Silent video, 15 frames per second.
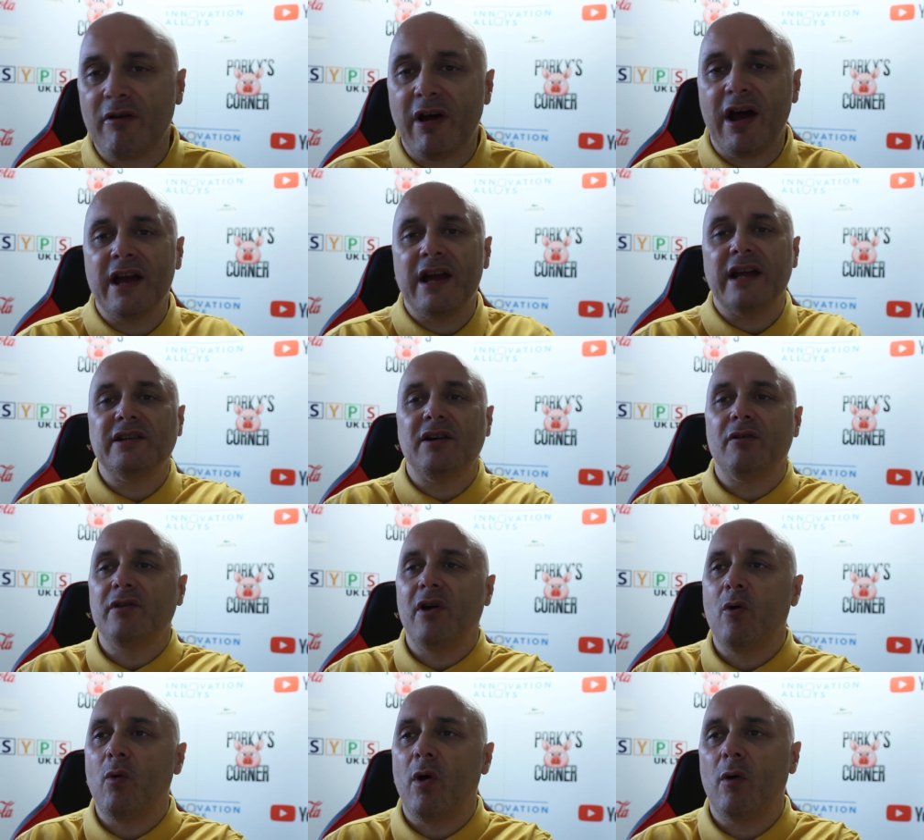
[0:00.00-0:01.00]
right? I don't
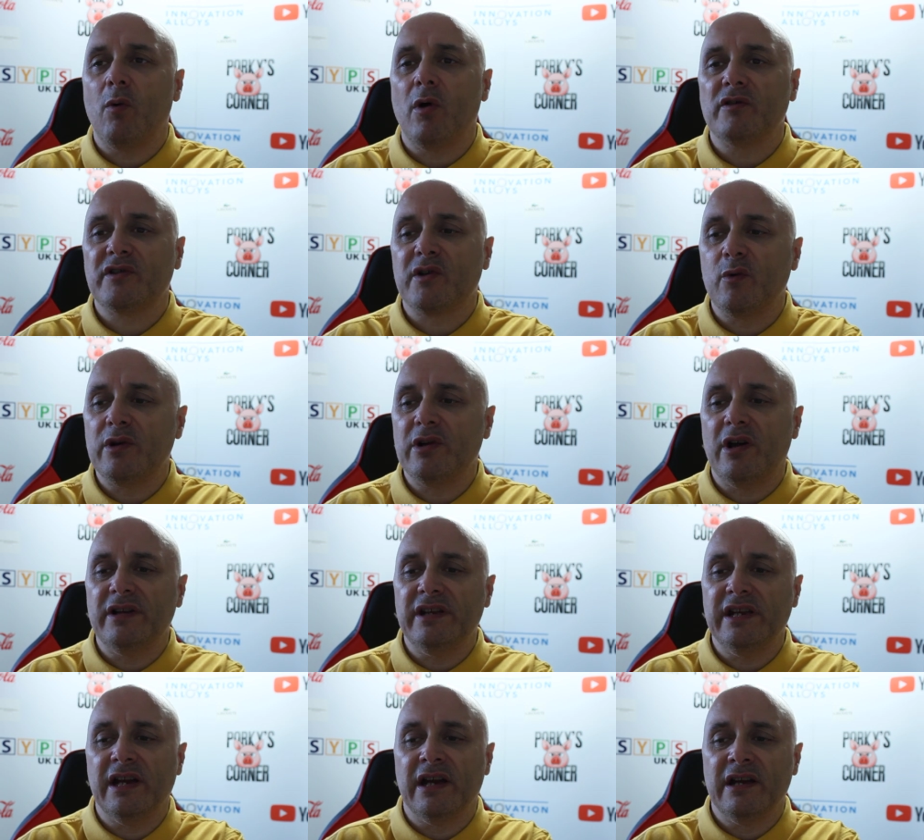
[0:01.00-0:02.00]
know what what's going on
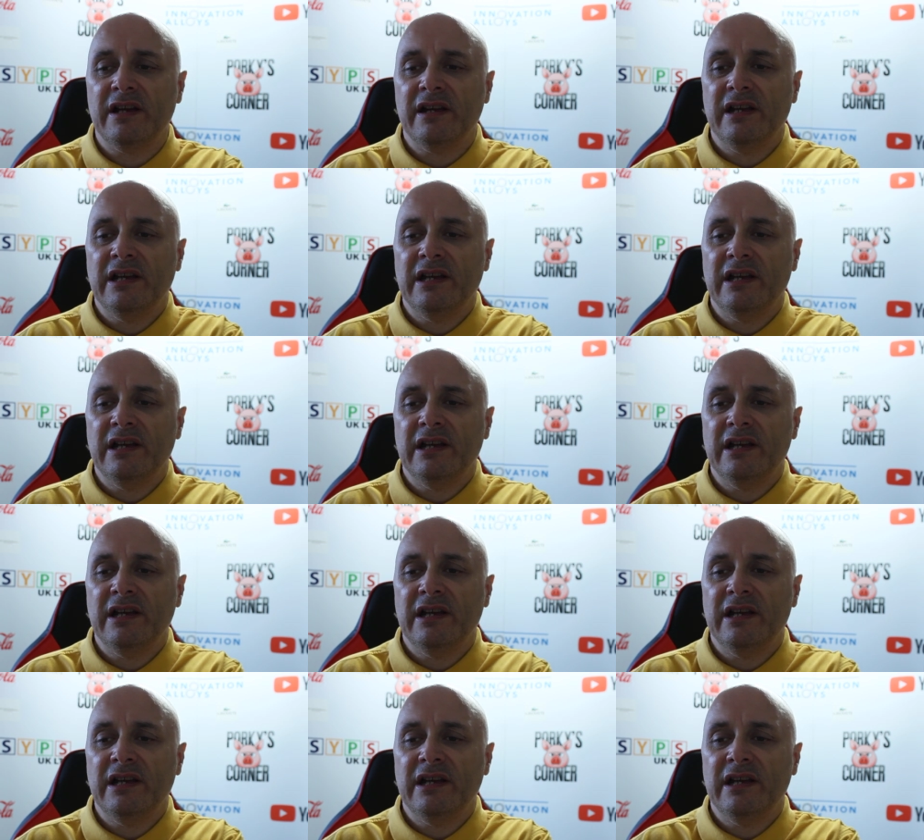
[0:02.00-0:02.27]
here.